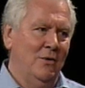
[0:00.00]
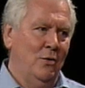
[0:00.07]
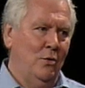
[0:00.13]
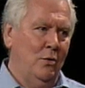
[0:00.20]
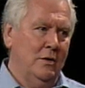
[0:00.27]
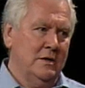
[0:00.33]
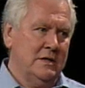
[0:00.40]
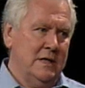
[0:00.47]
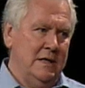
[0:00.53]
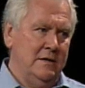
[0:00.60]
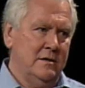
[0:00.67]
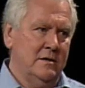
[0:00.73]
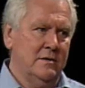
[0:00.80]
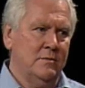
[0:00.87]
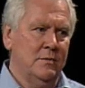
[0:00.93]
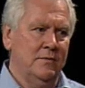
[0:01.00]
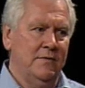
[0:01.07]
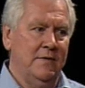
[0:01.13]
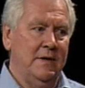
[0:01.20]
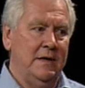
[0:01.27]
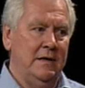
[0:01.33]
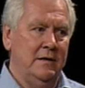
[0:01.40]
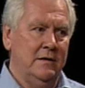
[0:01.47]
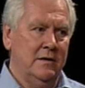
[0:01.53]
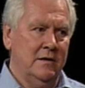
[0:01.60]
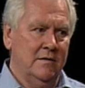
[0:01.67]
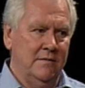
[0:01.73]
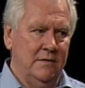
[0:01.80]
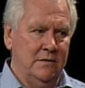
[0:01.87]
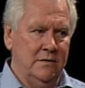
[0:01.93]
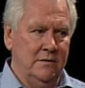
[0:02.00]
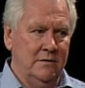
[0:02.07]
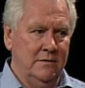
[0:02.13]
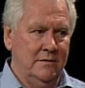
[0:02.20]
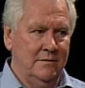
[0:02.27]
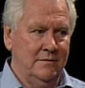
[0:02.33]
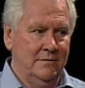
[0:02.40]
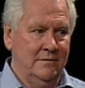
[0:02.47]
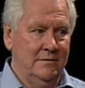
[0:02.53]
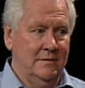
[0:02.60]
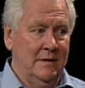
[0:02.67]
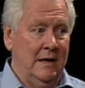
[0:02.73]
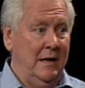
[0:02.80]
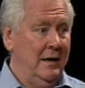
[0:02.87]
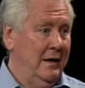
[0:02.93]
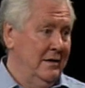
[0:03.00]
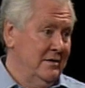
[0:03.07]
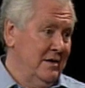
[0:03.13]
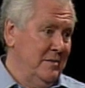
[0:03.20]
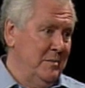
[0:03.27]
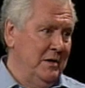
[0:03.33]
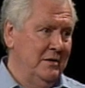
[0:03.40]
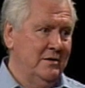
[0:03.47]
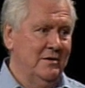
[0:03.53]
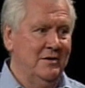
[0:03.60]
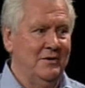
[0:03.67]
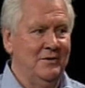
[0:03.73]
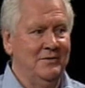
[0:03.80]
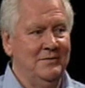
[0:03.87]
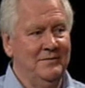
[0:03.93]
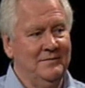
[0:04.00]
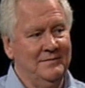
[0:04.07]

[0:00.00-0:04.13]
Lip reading: All the senses will feed into the vision as they're meant to do.